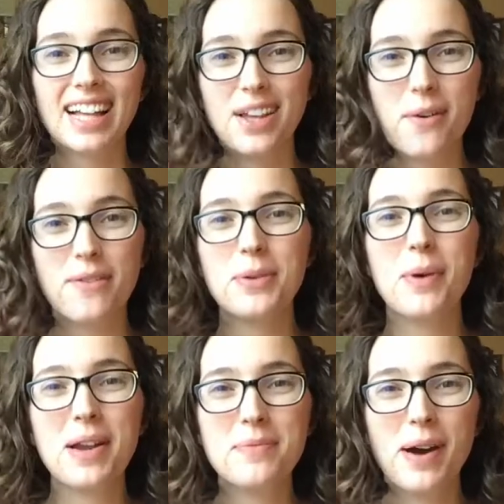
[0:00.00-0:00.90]
Hello
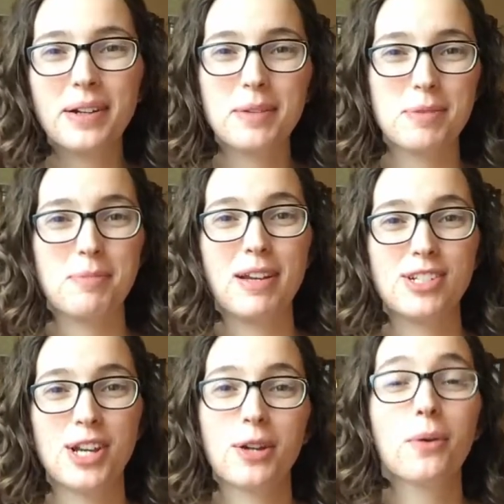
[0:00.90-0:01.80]
everyone, welcome to my
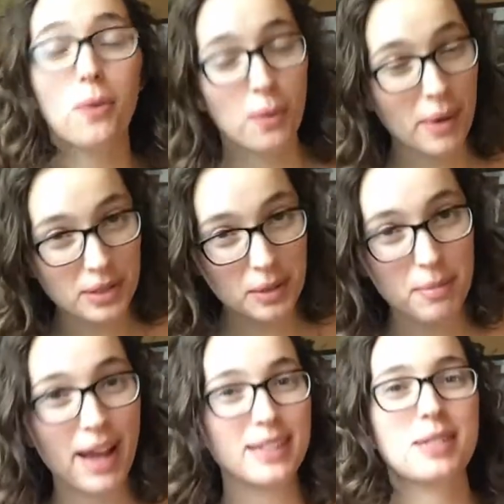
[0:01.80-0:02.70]
channel or welcome
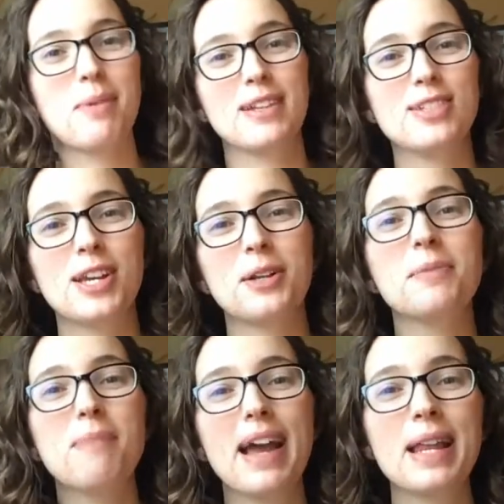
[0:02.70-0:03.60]
back to my
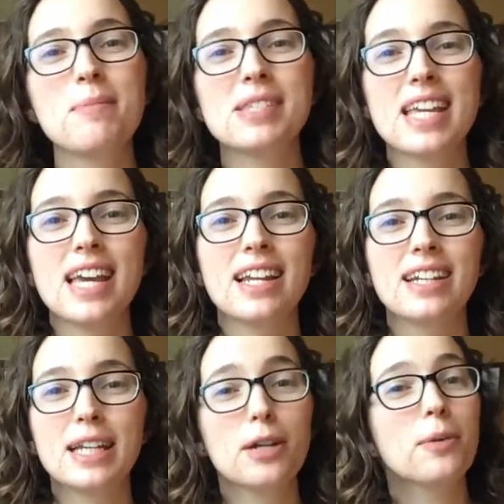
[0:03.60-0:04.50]
channel. My name is Anna
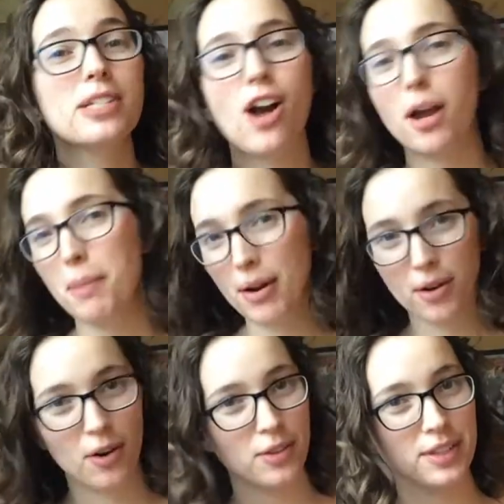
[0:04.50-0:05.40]
and here we talk about
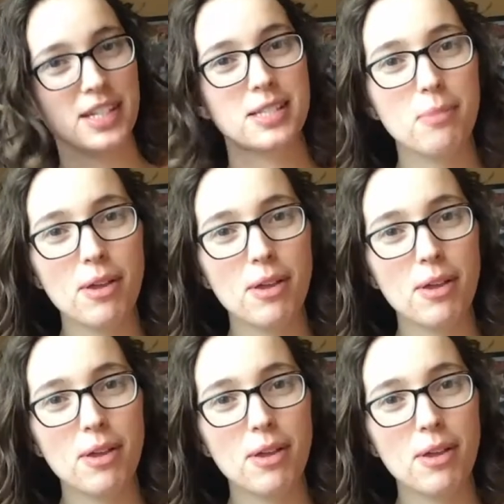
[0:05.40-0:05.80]
all things